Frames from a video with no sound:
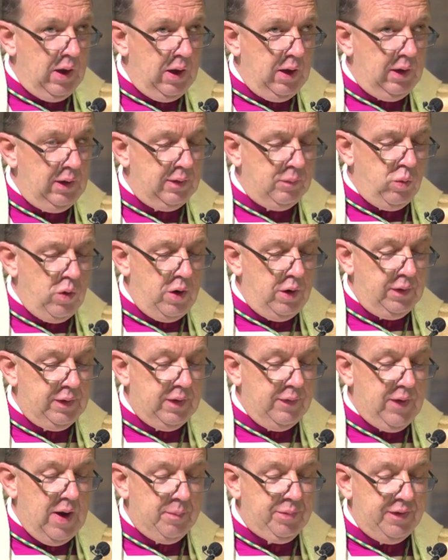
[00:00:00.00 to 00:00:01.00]
His words
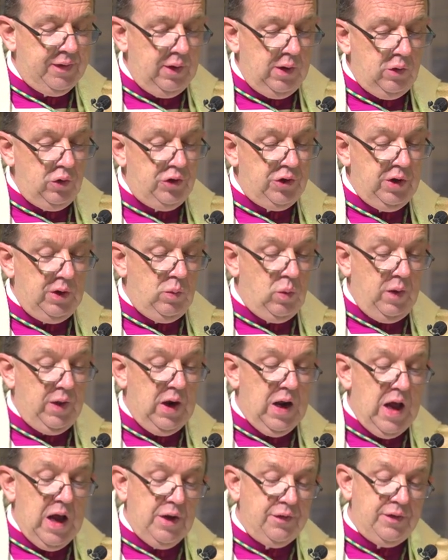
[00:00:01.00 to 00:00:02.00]
of absolution were the
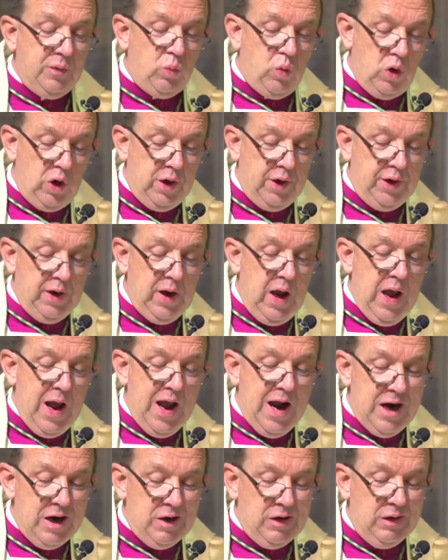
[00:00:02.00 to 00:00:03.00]
last word
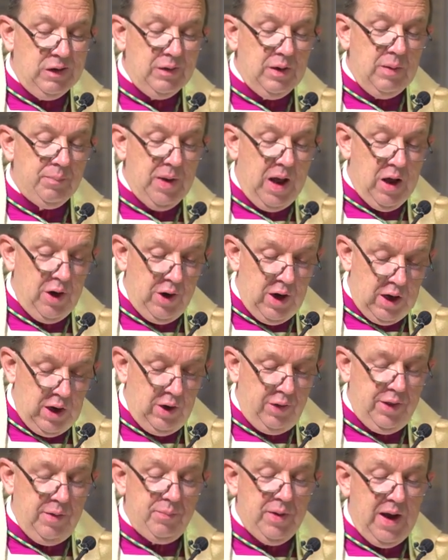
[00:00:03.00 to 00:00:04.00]
heard on
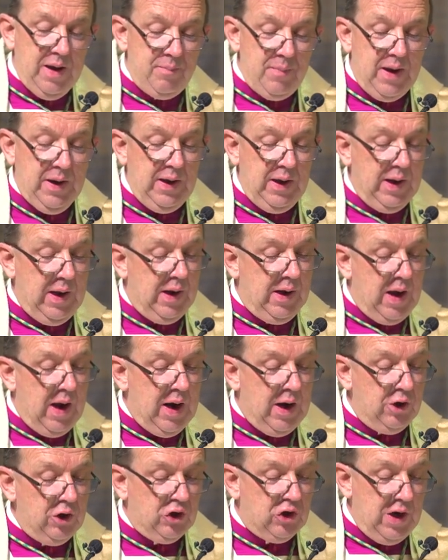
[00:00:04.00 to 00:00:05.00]
earth by many an
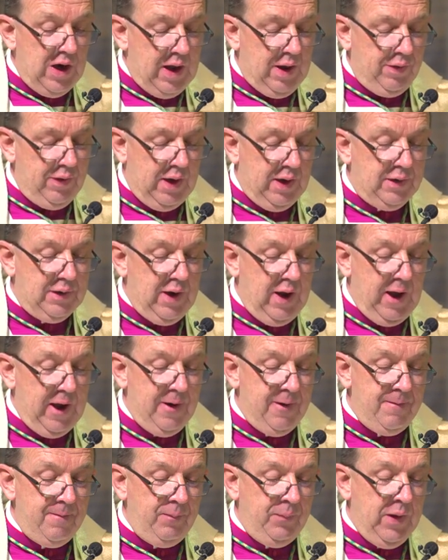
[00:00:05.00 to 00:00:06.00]
Irish lad that day,
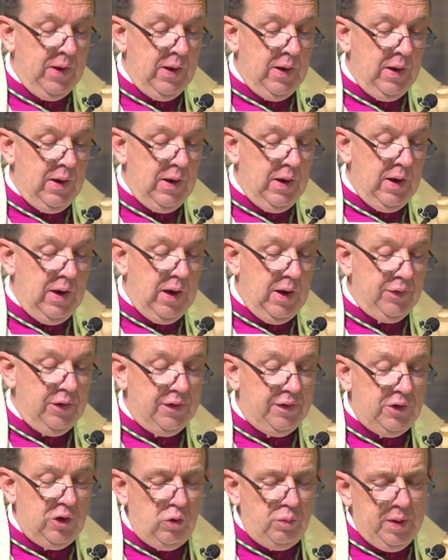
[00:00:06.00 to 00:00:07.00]
and the
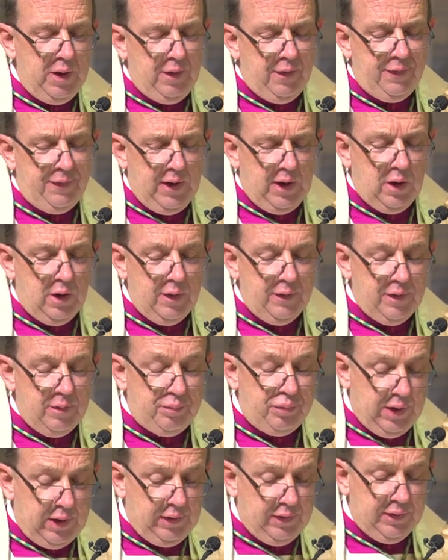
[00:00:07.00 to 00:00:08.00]
stooping figure of a
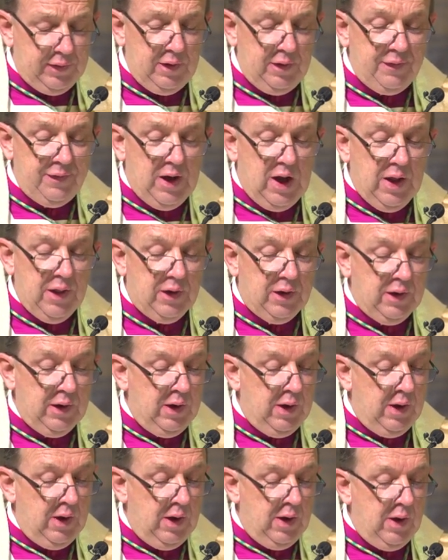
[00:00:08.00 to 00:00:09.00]
priest and father
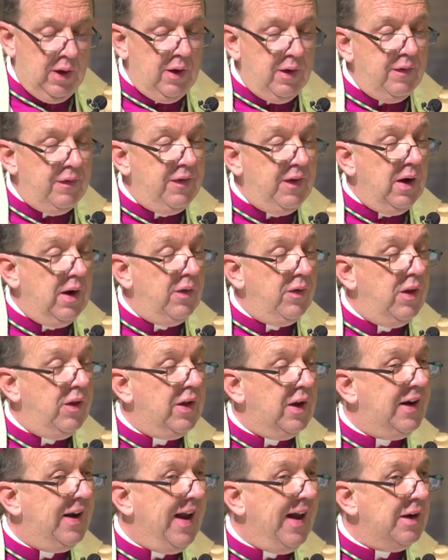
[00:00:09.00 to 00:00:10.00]

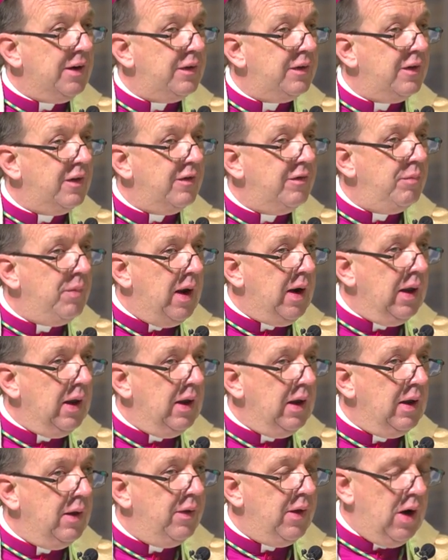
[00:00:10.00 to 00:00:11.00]
filled the glance of
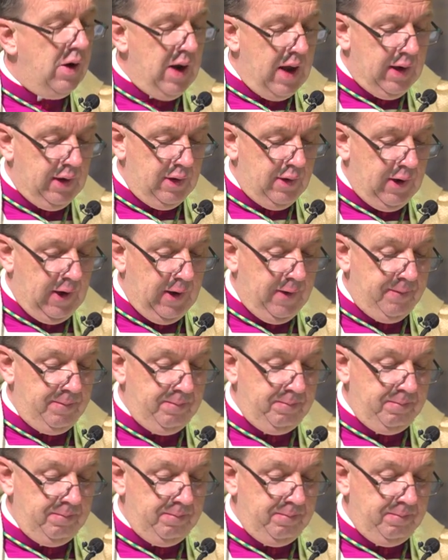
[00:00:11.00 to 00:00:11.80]
many in their agony.